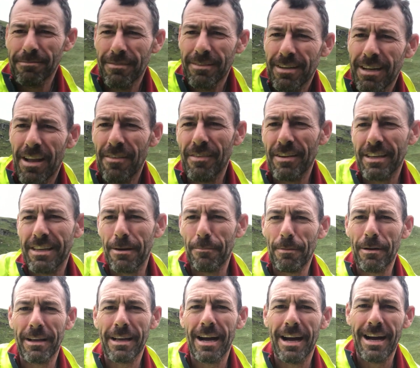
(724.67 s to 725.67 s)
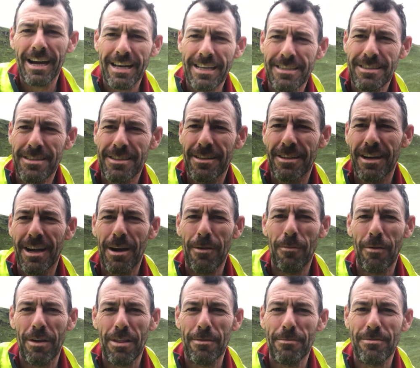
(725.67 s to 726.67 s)
Lovely couple of guys.
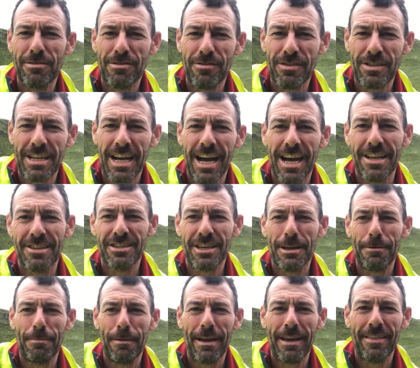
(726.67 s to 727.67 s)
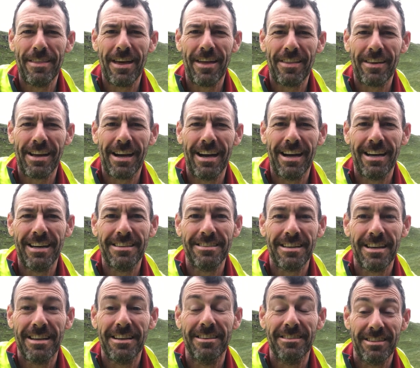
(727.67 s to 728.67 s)
One of them is a retired GP, the other guy is
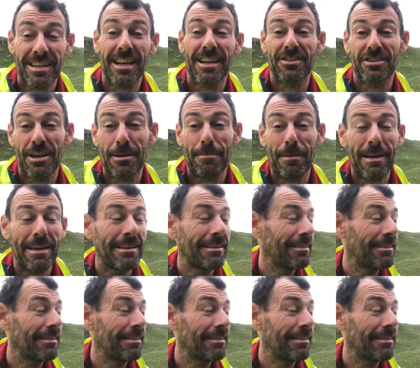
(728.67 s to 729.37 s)
still a GP.